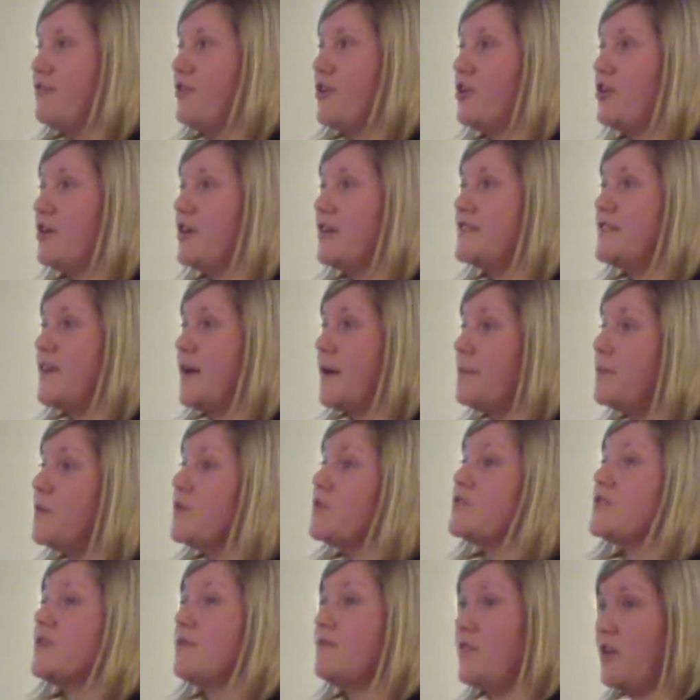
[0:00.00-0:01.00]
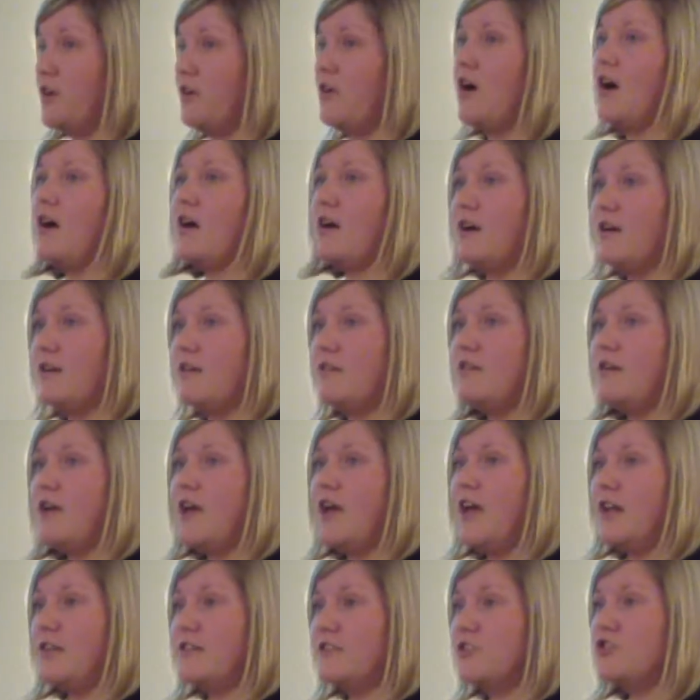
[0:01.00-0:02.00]
your examples if there are
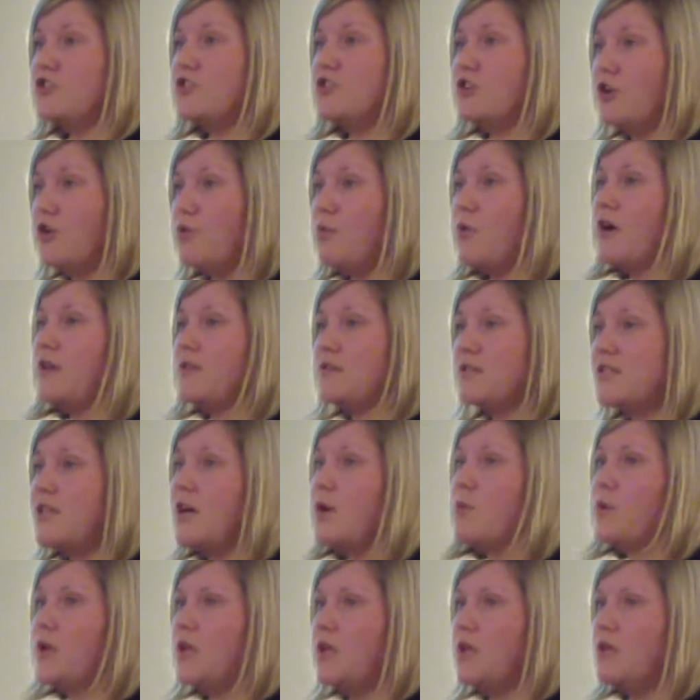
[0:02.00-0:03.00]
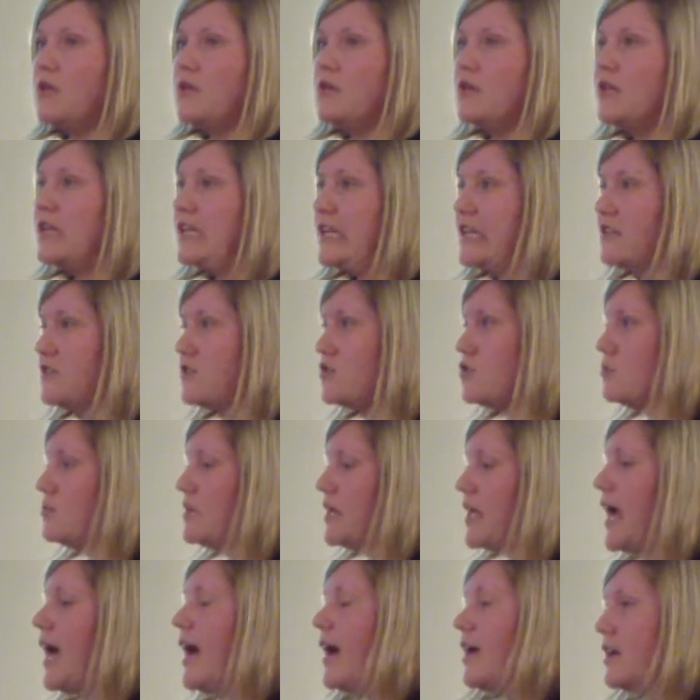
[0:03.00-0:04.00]
additional ones that we need to
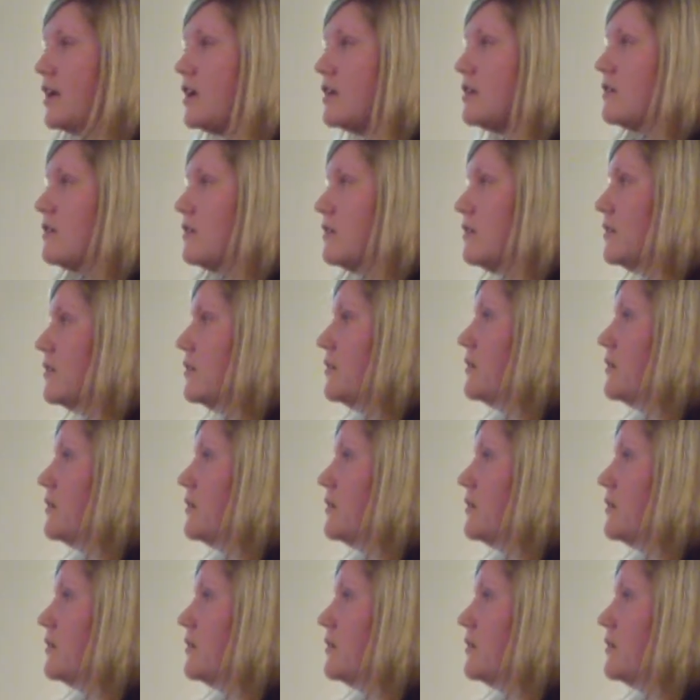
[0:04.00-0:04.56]
be adding.